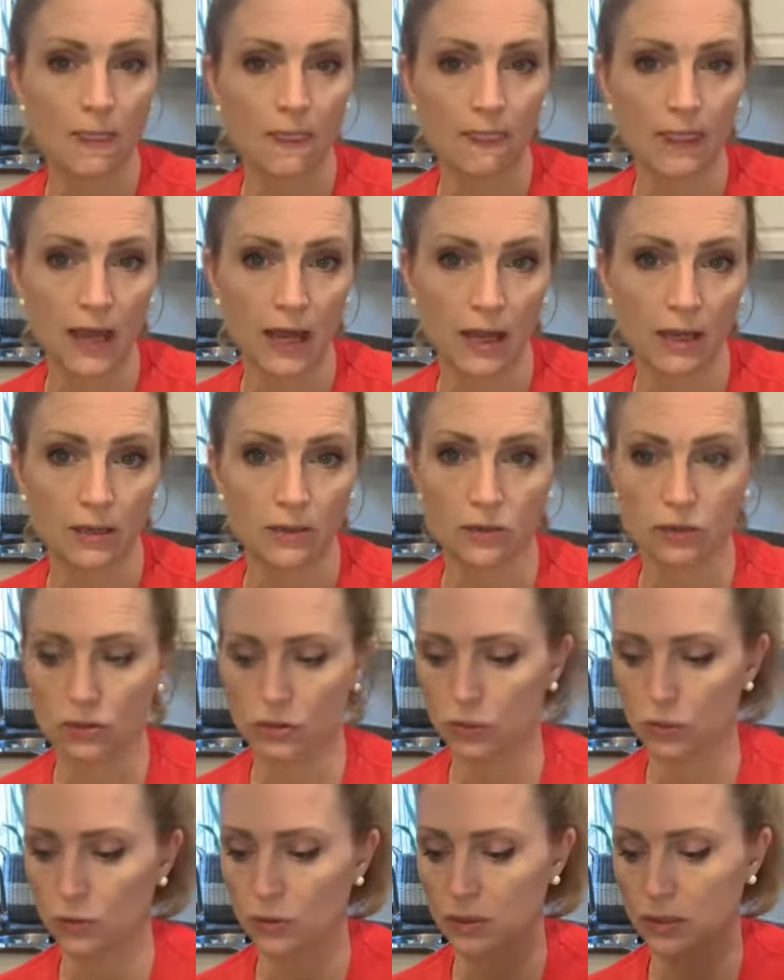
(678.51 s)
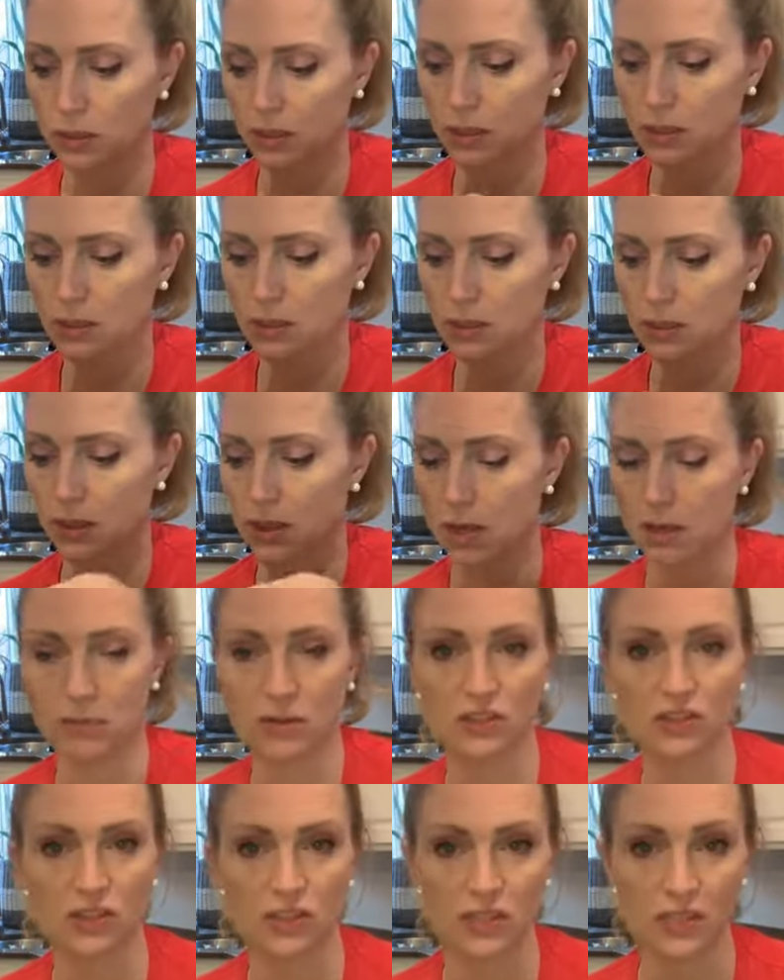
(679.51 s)
than you would,
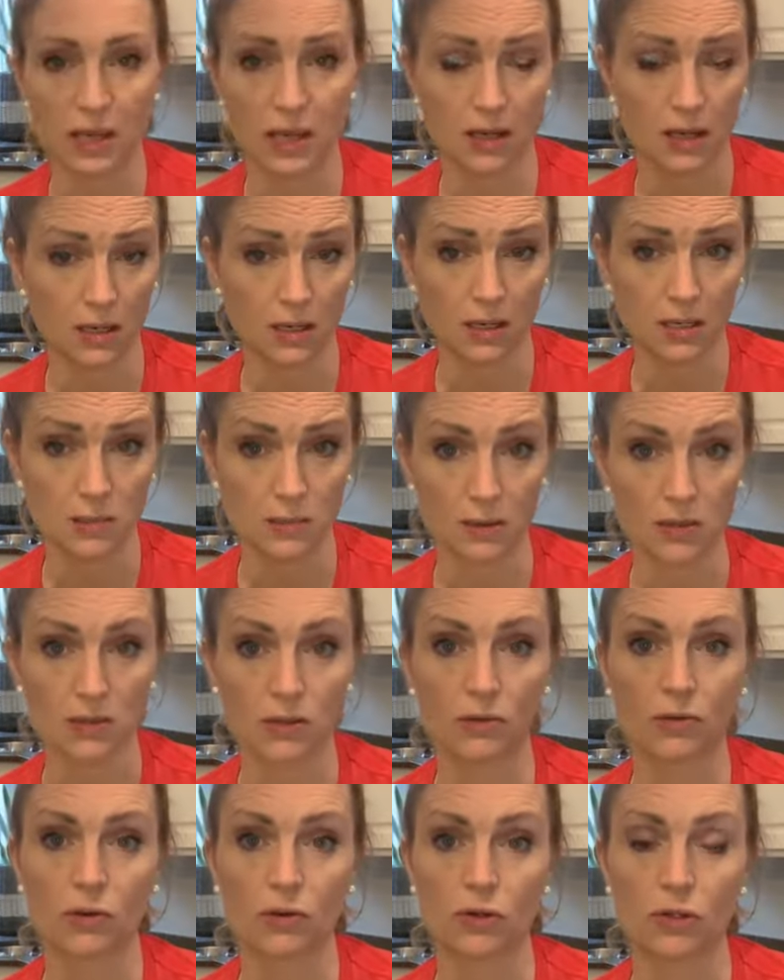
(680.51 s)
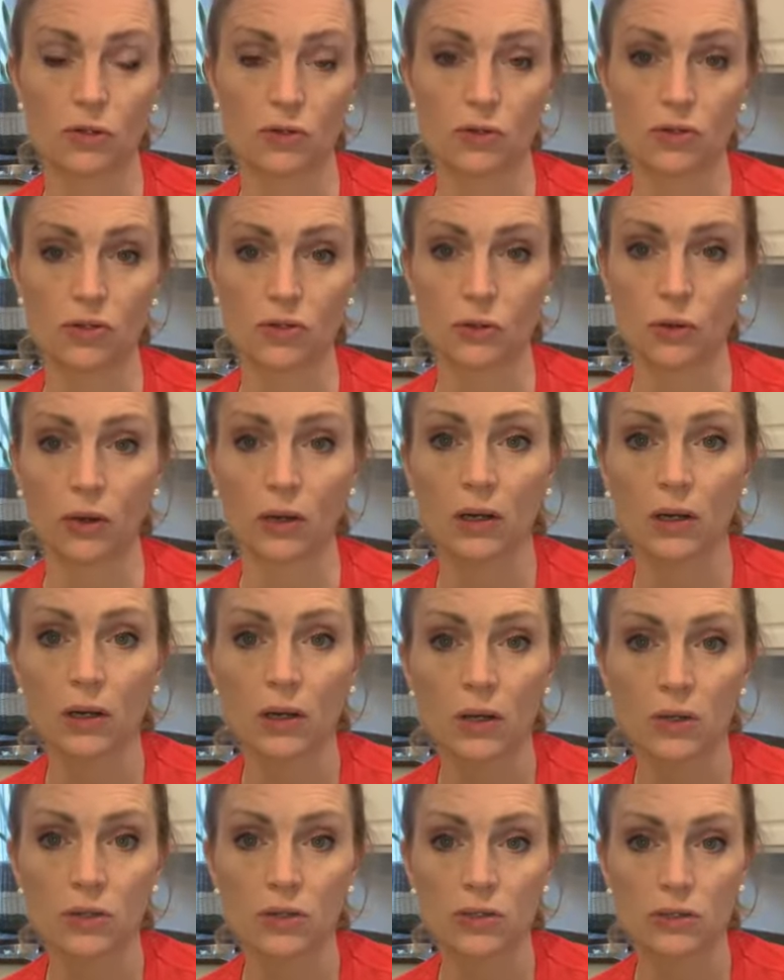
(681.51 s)
let's just say, at an expensive grocery store.
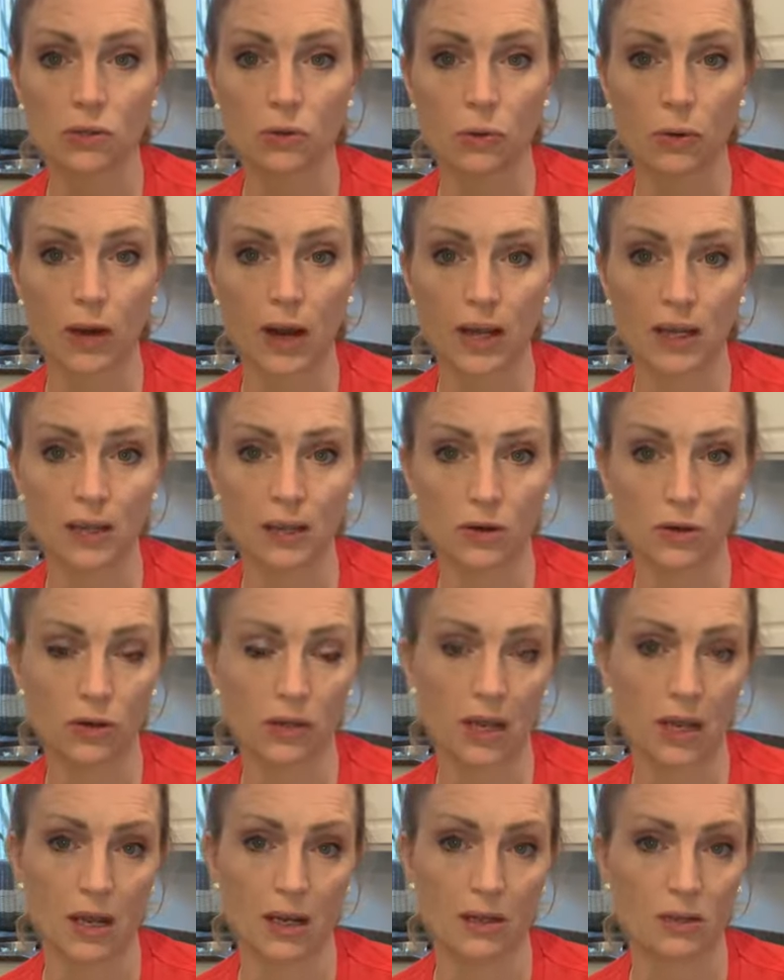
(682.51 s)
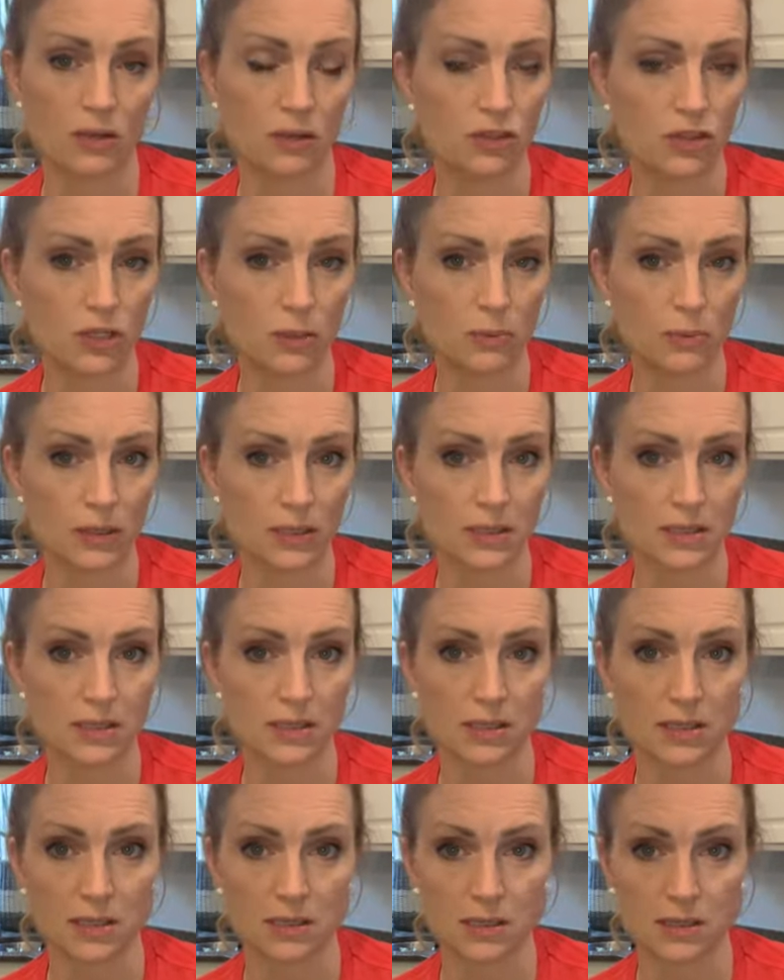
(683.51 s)
So where I get organic, the
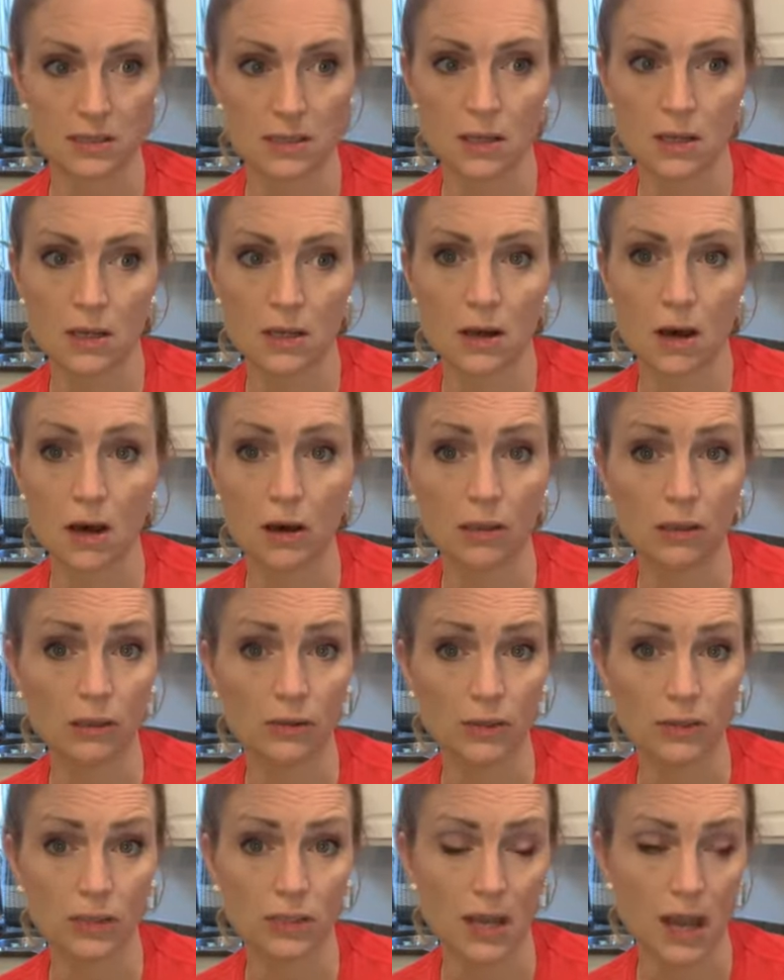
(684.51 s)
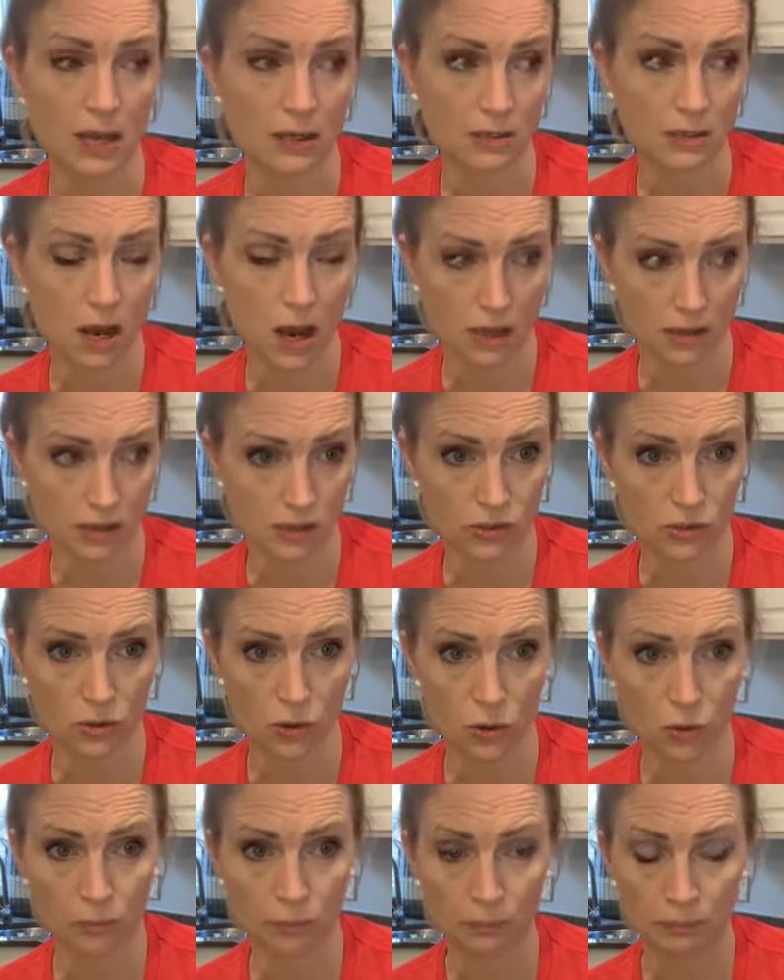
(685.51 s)
cheapest is Aldi and
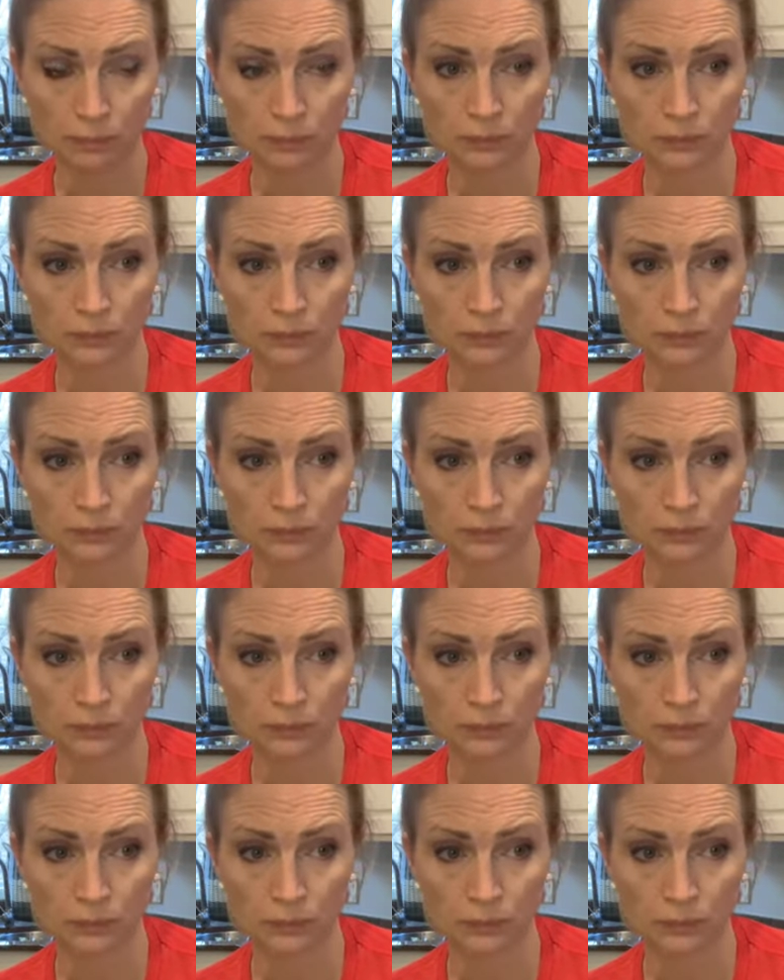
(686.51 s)
Costco.